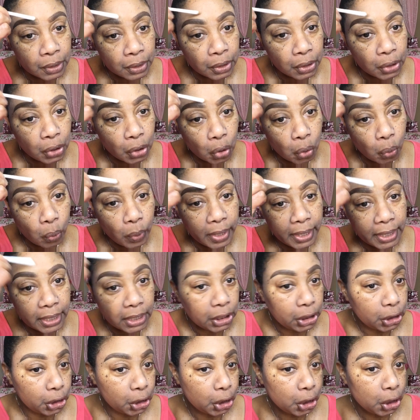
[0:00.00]
quick
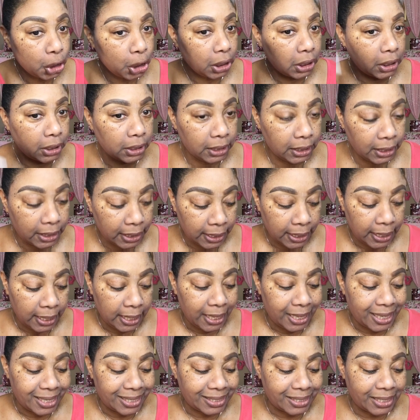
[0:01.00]
look.
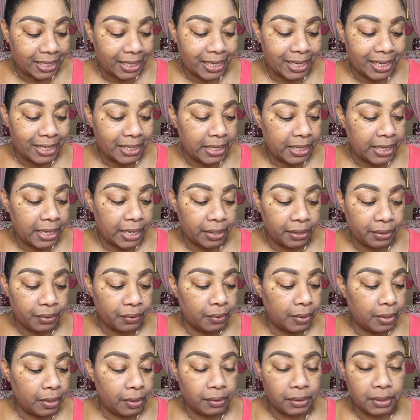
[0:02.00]
I say that, then I go
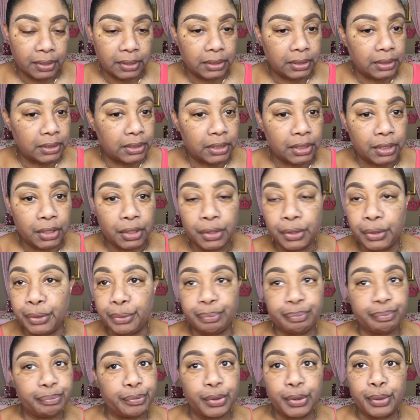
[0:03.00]
all into,
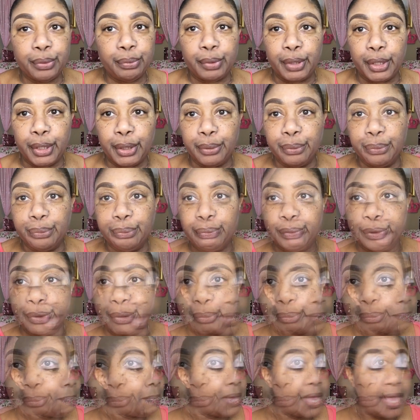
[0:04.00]
who knows.
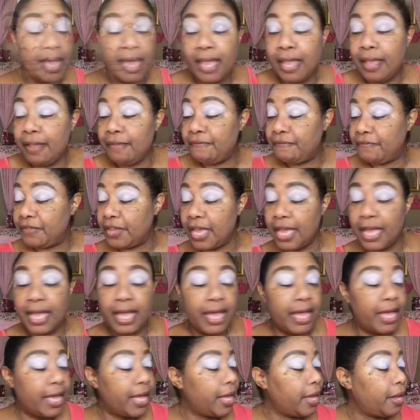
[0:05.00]
Make me
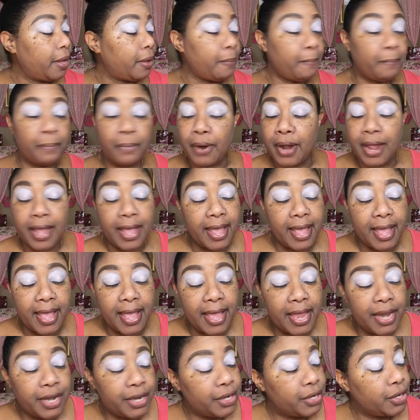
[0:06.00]
feel
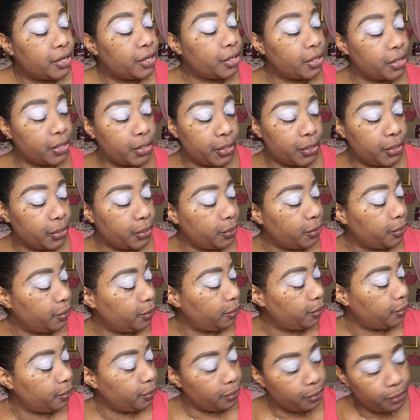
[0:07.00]
brand
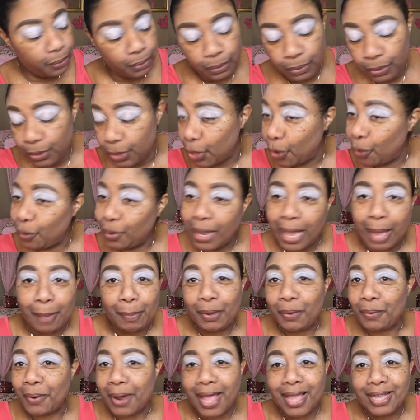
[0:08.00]
new. No
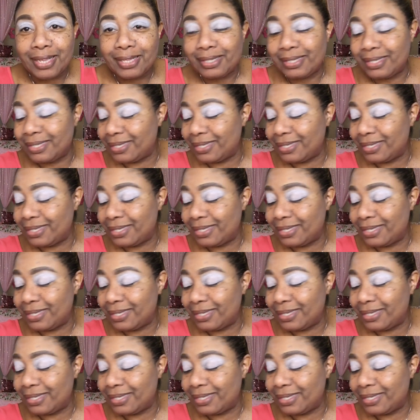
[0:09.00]
copyright.